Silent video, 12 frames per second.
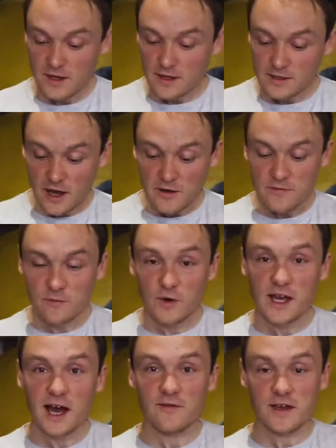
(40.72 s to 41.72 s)
So
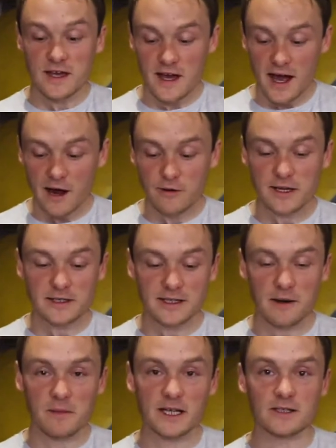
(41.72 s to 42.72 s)
we have here our
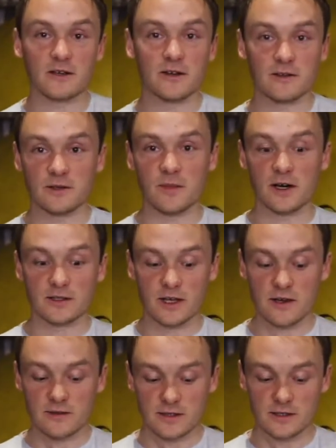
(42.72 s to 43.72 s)
San Marzano
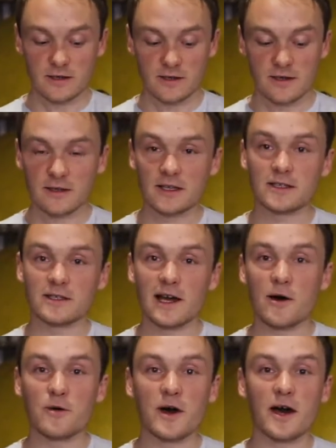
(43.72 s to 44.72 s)
tomatoes. This is
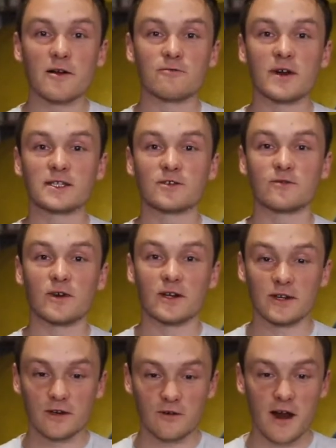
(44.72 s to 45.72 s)
our
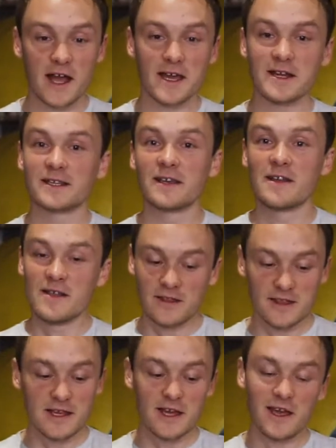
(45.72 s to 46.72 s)
restaurant grade,
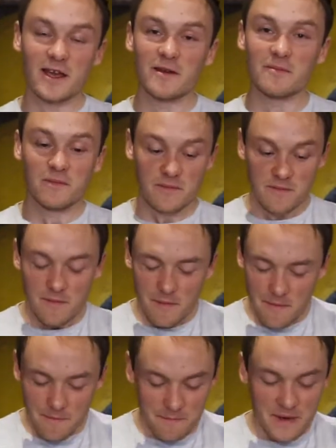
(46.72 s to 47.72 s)
the
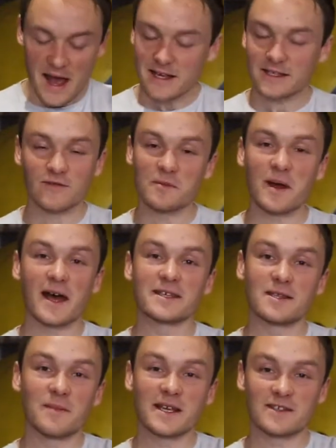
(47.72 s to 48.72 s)
best of the
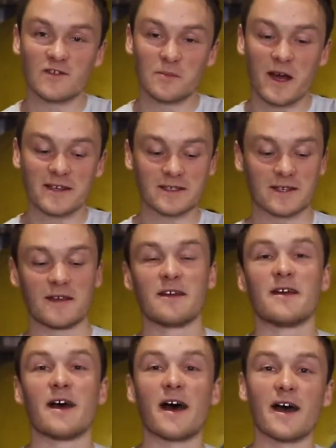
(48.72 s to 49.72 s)
best
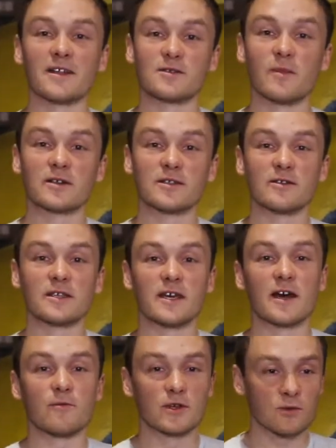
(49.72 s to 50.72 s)
tomatoes
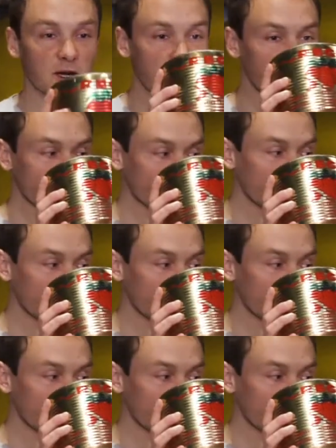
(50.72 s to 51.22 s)
here, which we love.